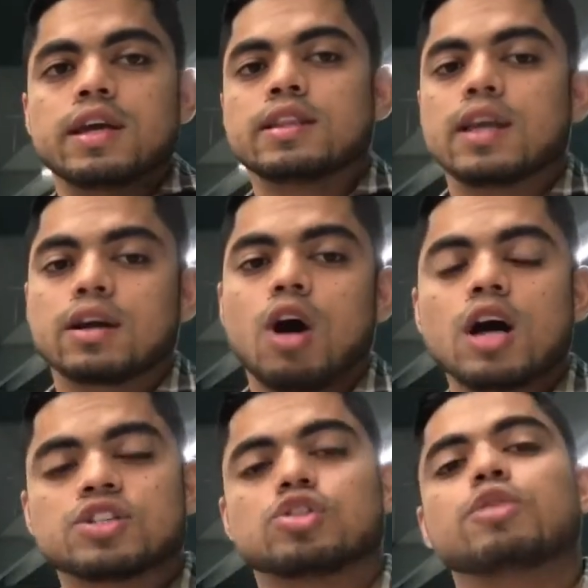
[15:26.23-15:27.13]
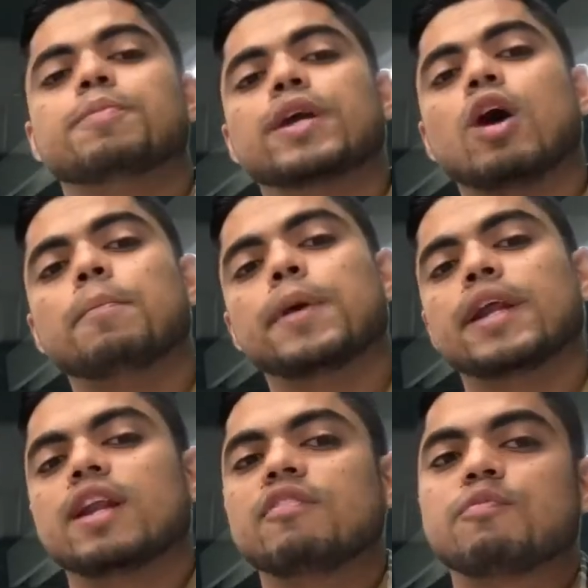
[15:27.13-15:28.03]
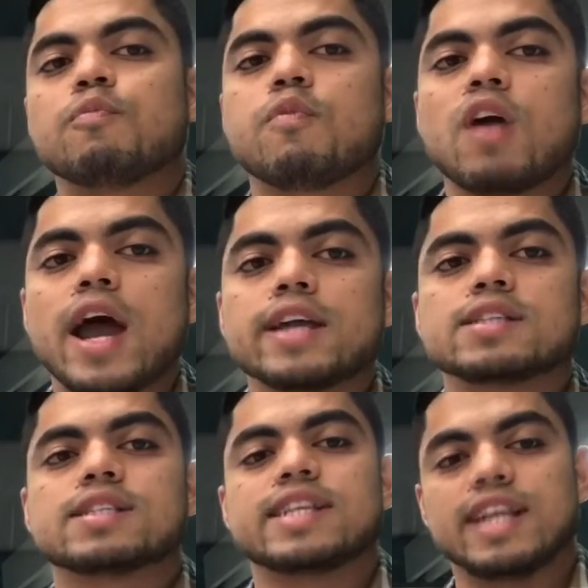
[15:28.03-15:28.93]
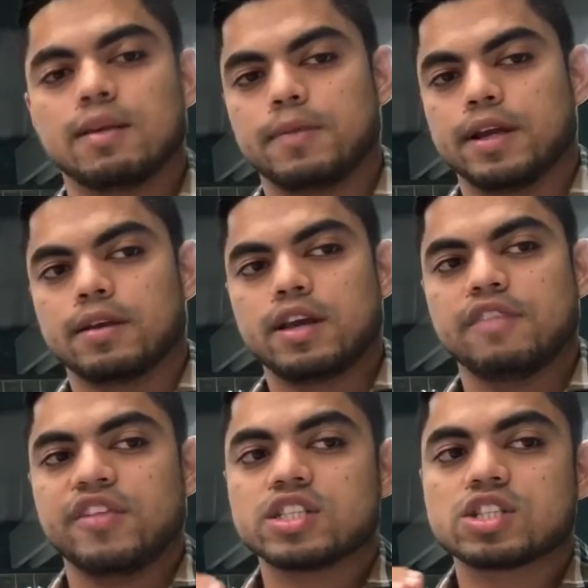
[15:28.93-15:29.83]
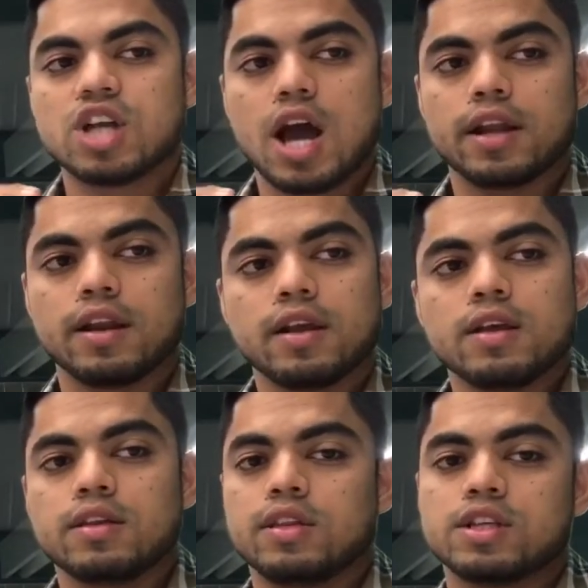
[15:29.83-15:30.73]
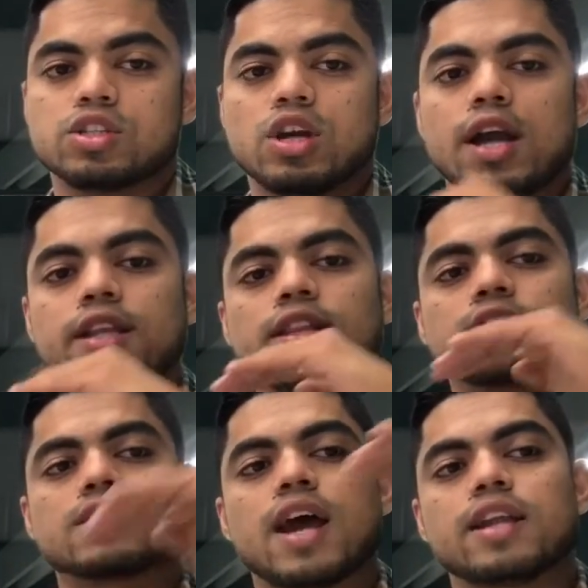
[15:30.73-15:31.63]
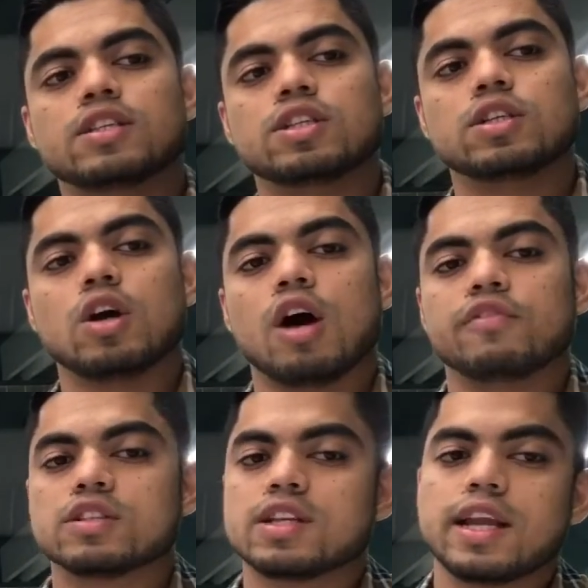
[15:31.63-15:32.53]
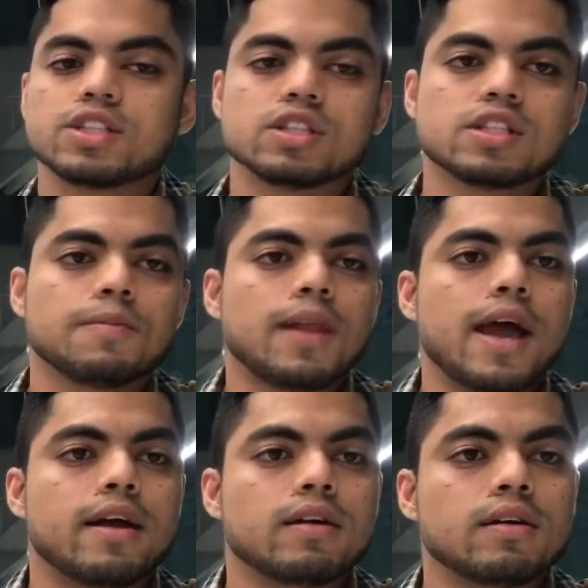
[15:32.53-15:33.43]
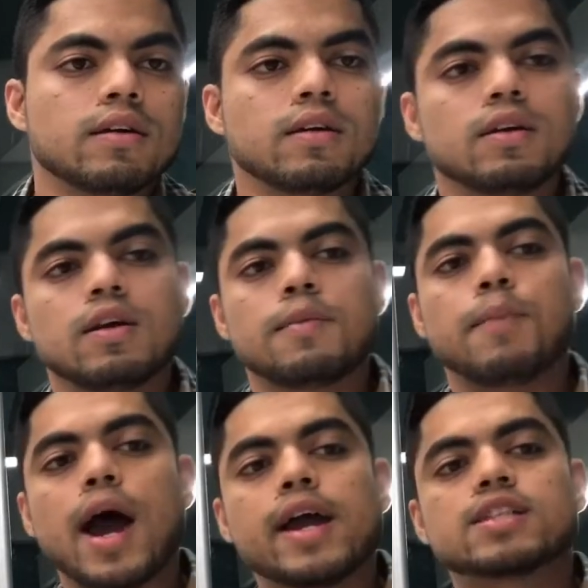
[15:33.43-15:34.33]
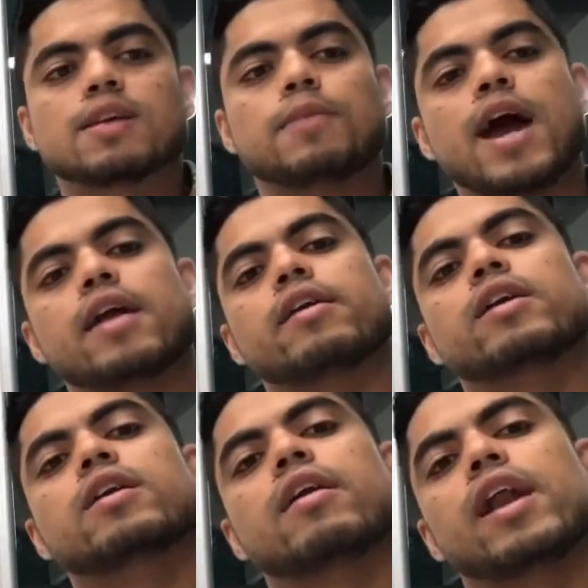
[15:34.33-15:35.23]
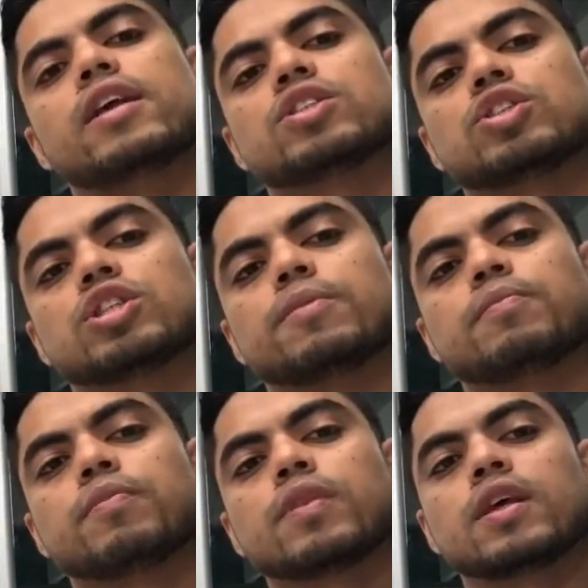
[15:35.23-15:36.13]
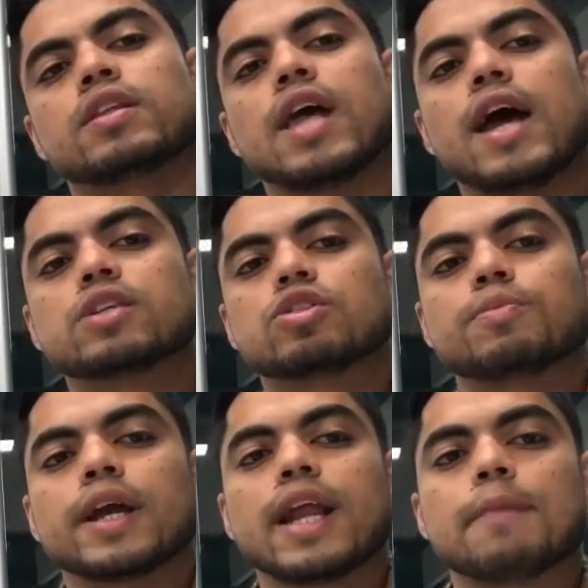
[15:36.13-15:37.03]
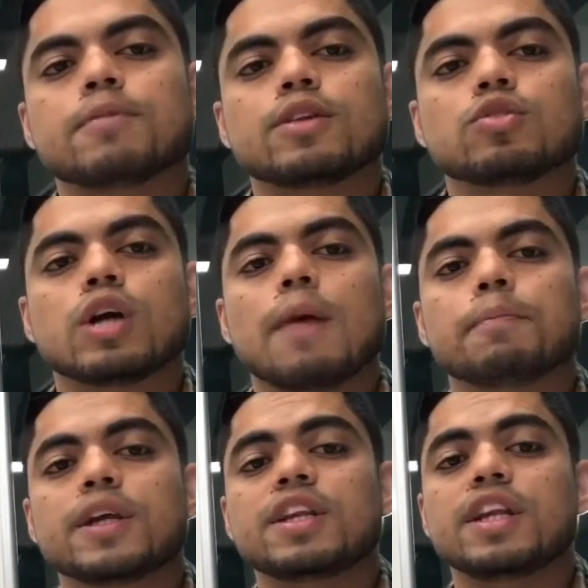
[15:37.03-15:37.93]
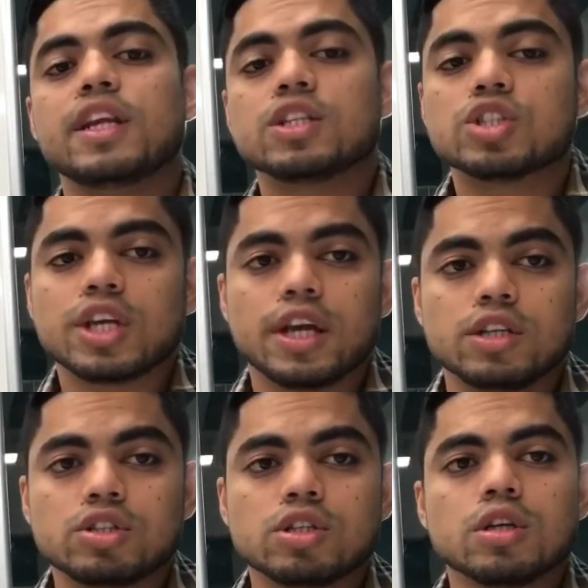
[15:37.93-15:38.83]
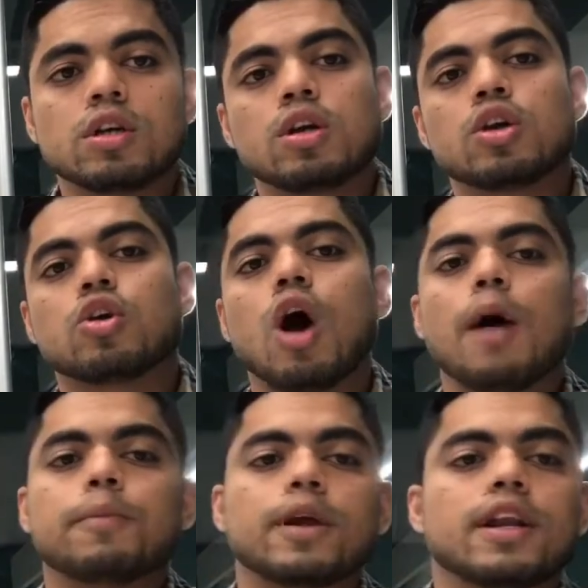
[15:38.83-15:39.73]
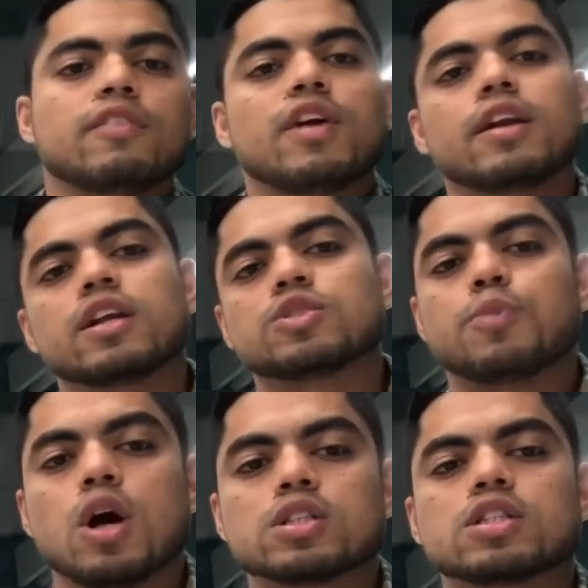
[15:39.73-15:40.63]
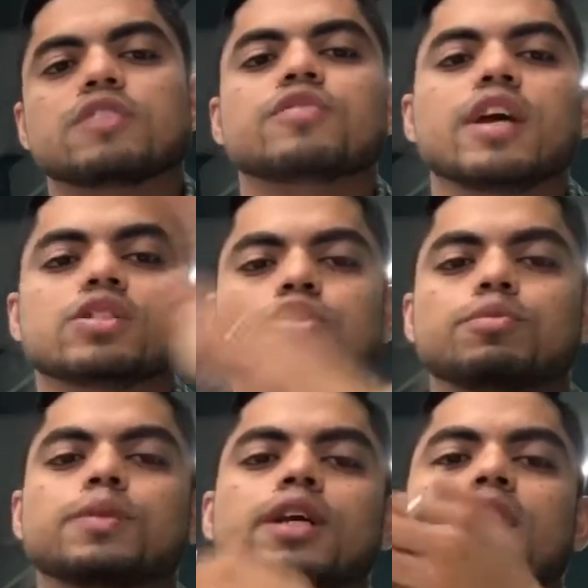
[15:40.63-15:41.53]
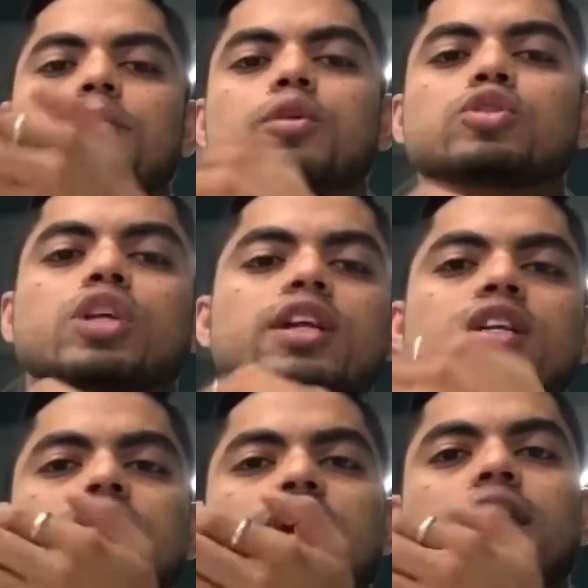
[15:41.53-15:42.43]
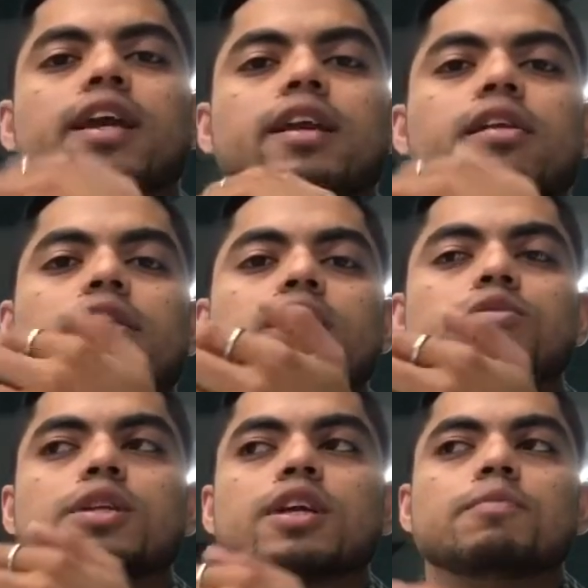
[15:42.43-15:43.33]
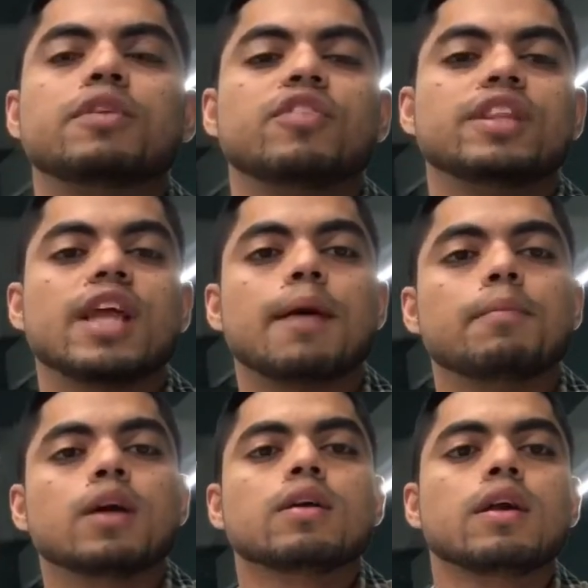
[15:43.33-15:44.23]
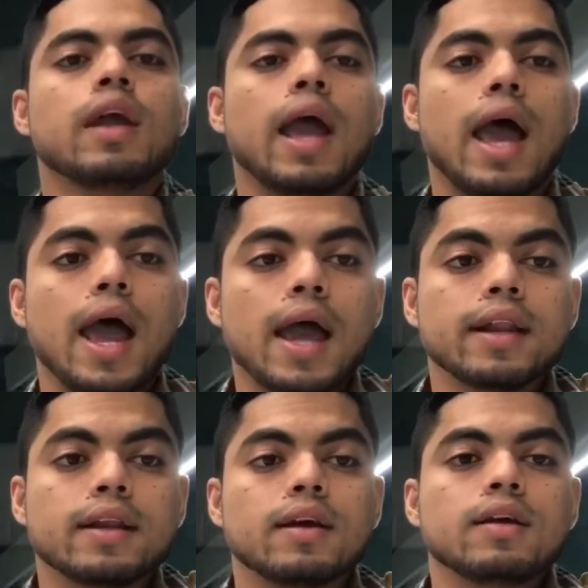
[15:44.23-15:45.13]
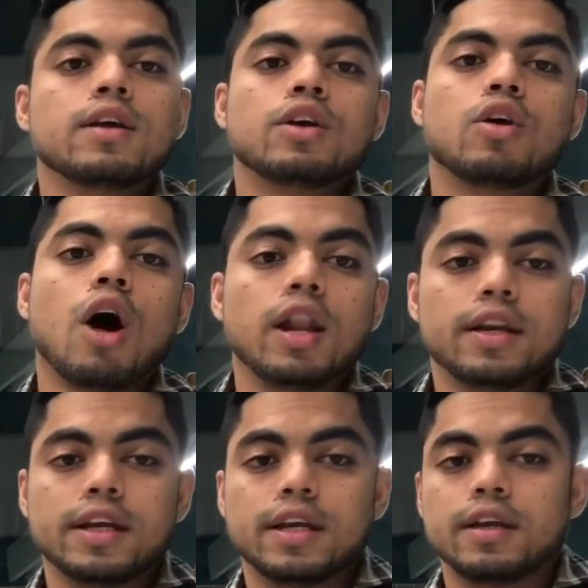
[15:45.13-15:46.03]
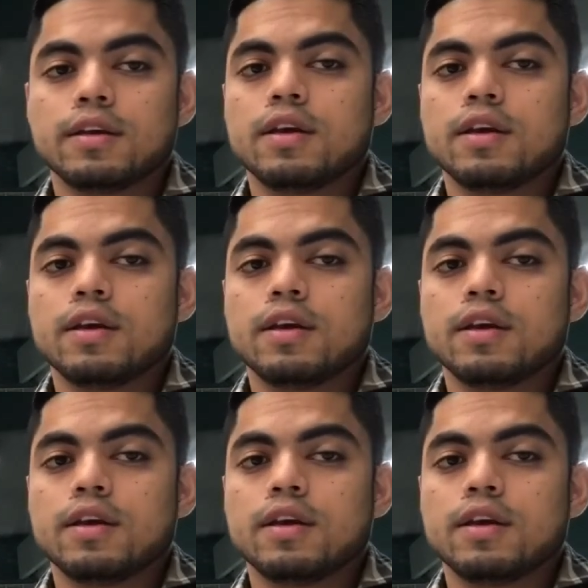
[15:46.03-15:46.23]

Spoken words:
The cost should be competitive price settlement. If it's not in the strategy of the selection supplier. Buyer supplier relationship, that should be adapted to company need change, cooperative and responsive. There should be a mutual understanding and arrangement in between them. And quality